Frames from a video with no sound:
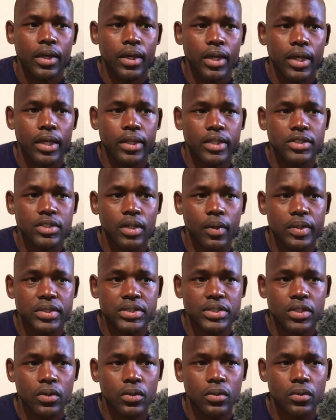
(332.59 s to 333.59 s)
And that's always
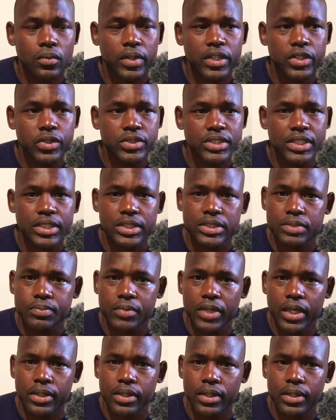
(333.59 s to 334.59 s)
so interesting to
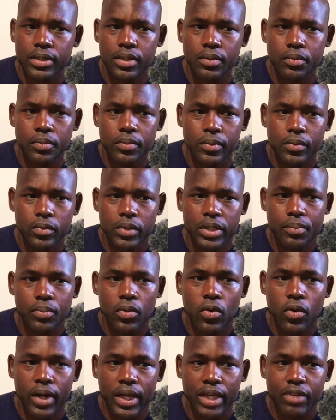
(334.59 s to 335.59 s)
me. I think that would be really
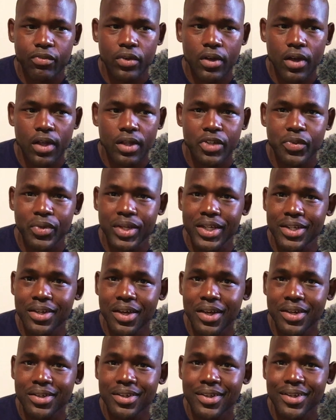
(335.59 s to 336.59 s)
boring if we all agreed
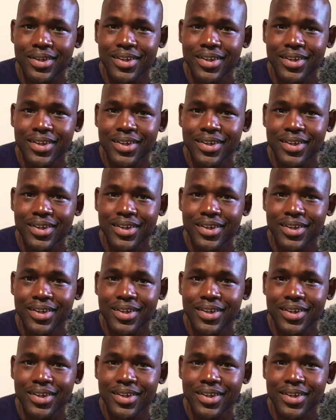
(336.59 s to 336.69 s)
on